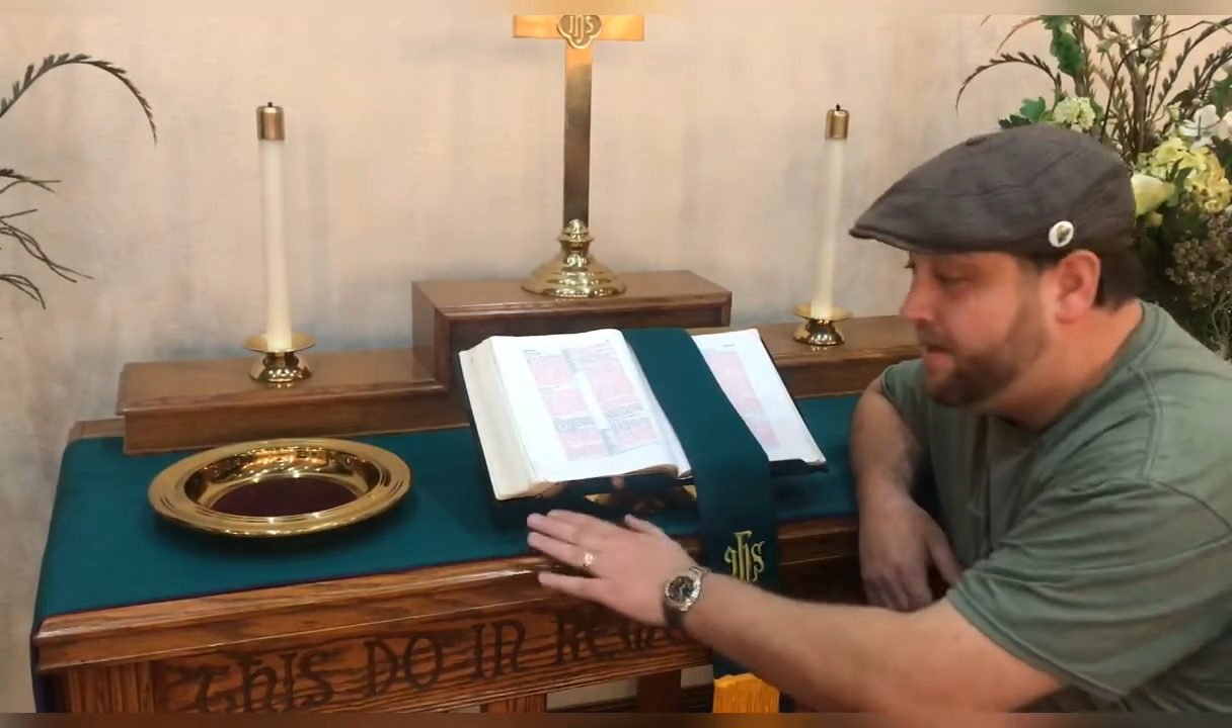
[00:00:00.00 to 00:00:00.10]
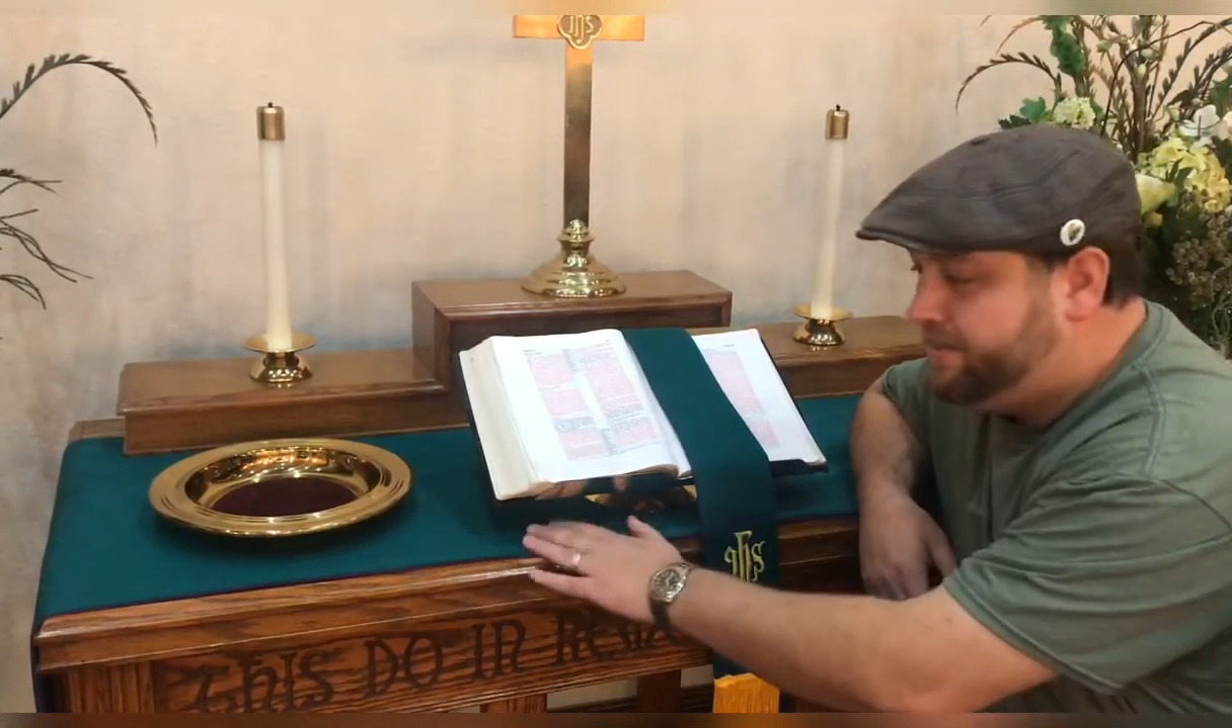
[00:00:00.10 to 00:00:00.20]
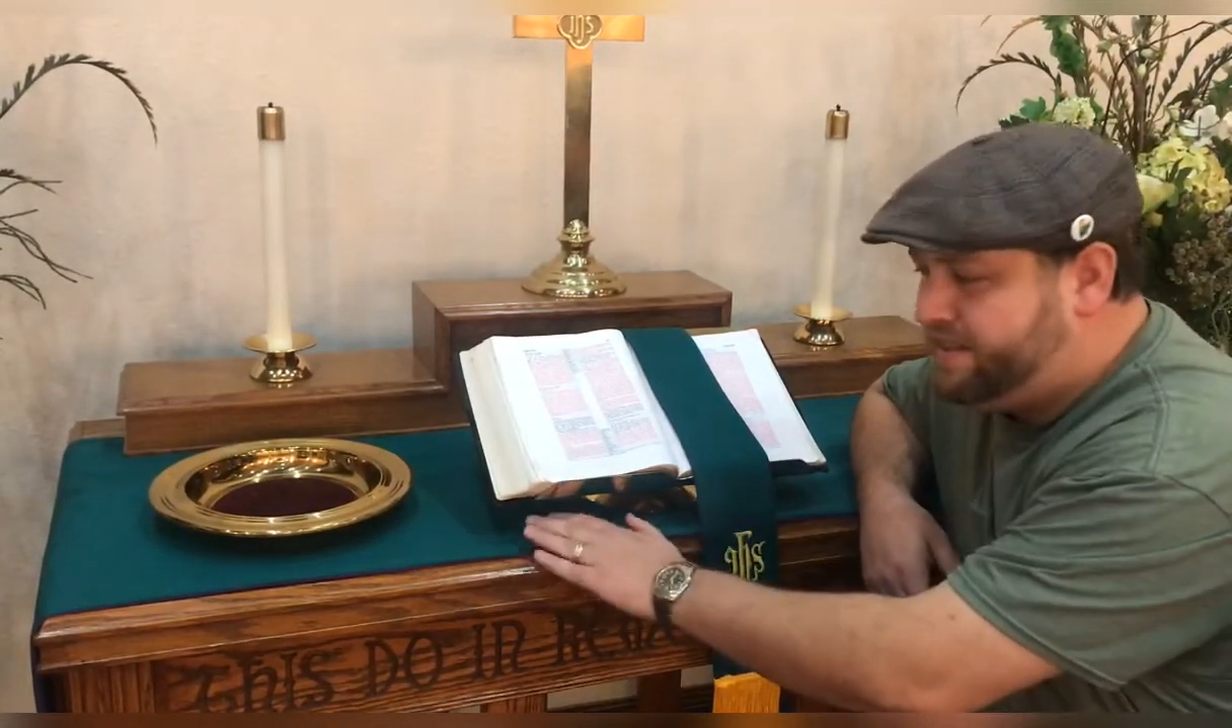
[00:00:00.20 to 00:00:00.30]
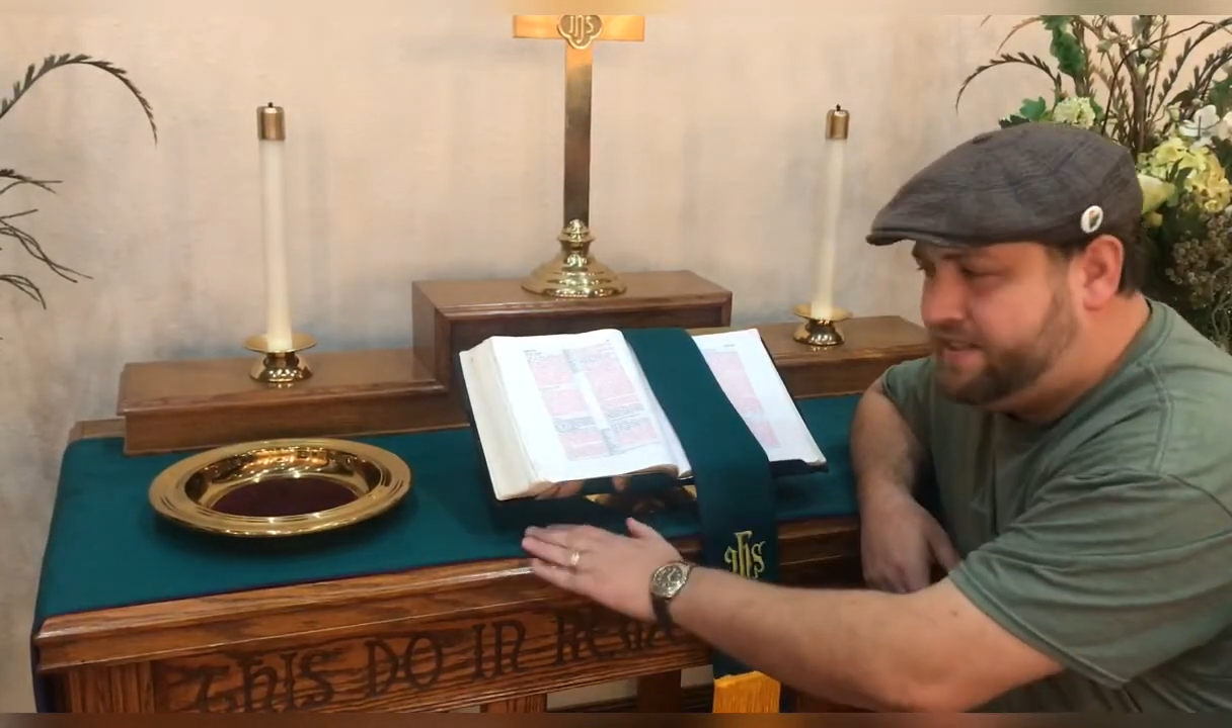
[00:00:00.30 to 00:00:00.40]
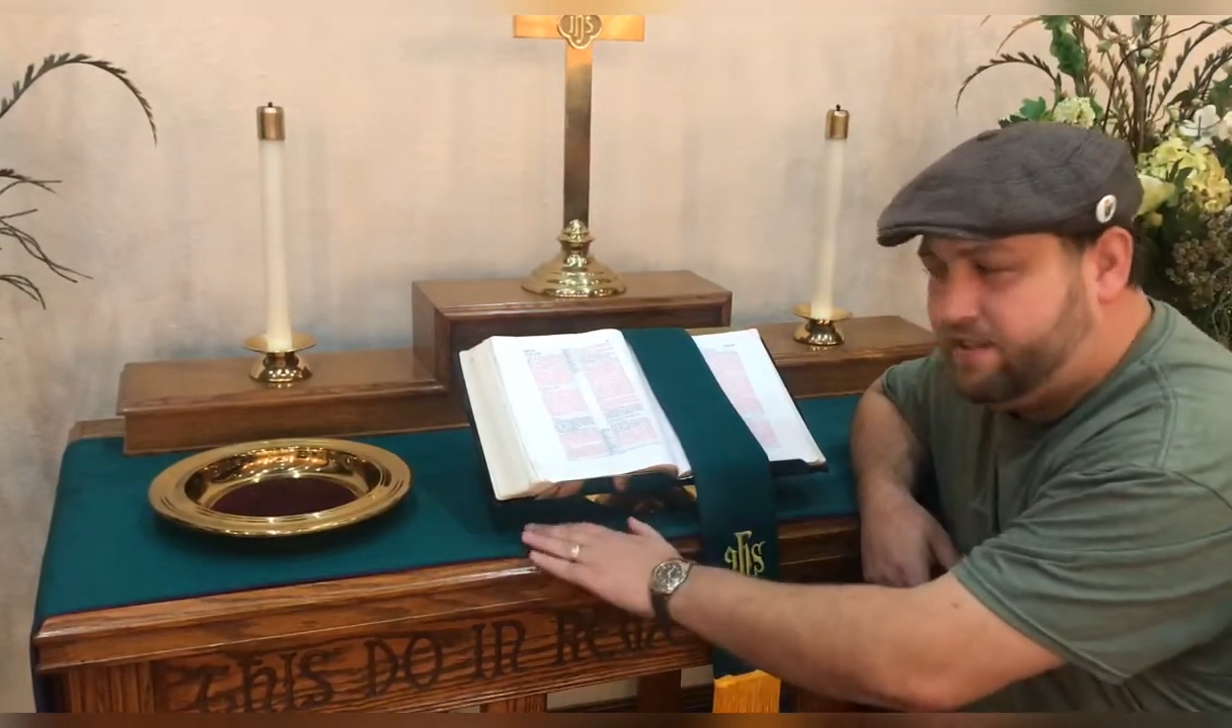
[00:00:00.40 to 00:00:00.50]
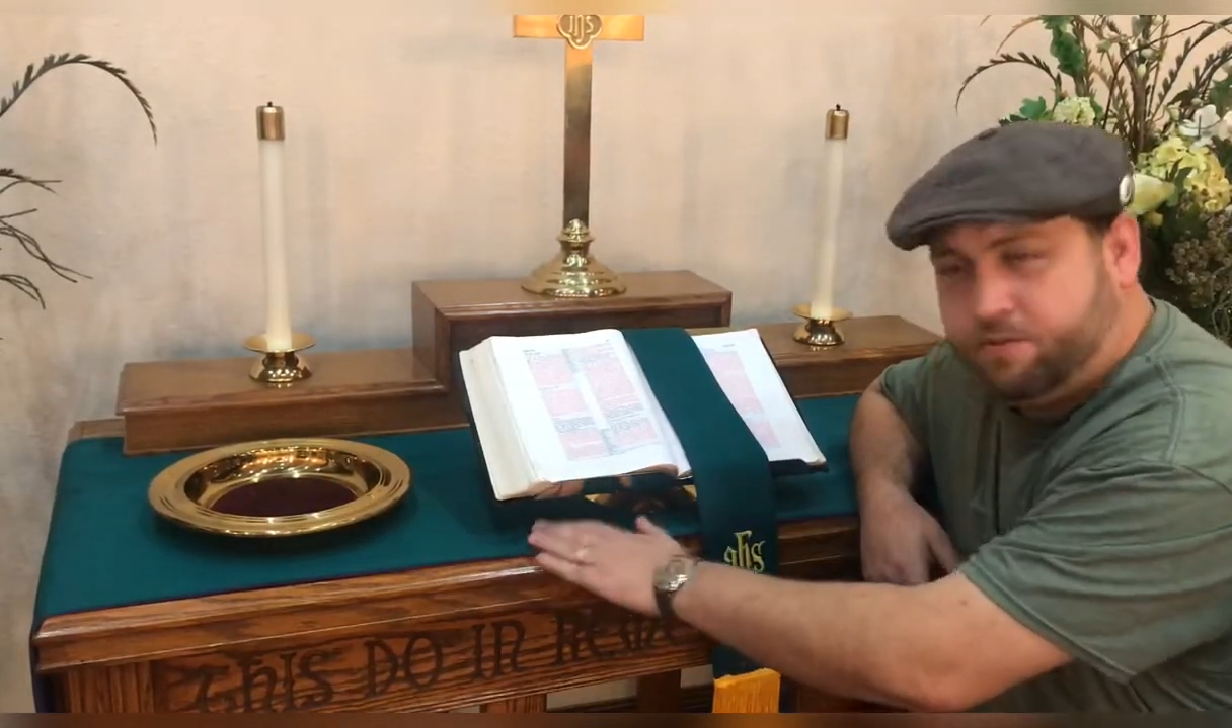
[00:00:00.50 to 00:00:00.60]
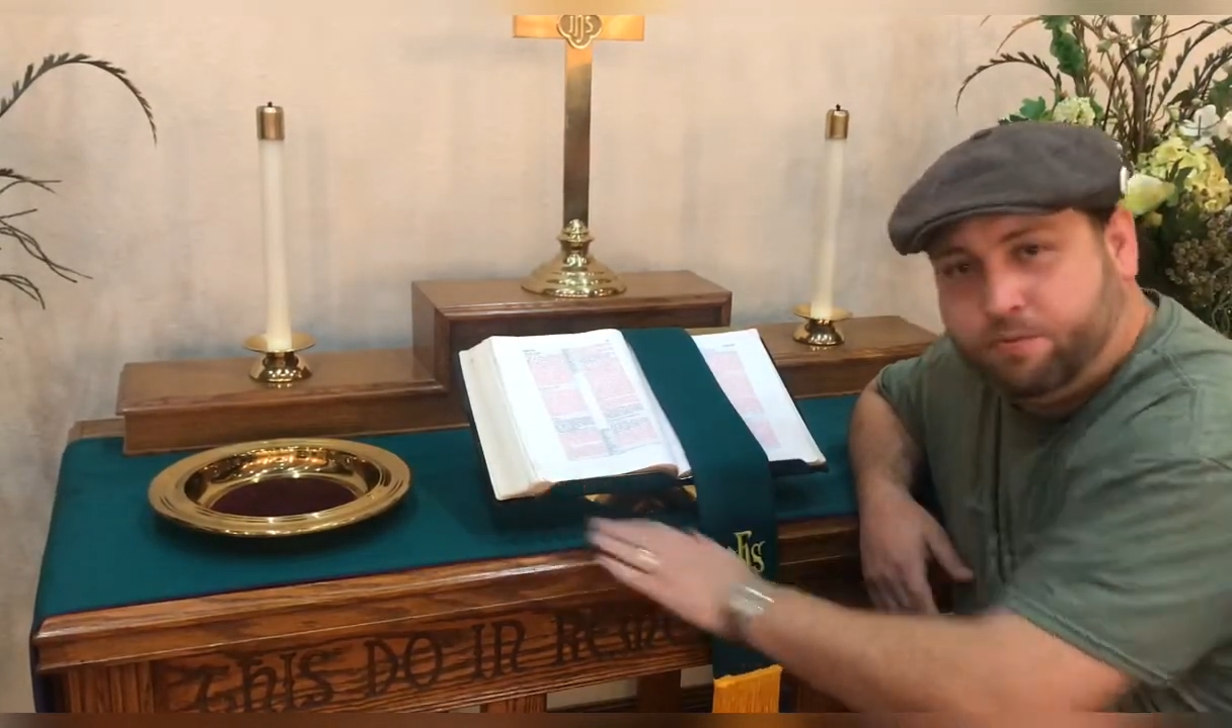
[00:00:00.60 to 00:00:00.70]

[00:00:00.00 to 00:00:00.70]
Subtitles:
This is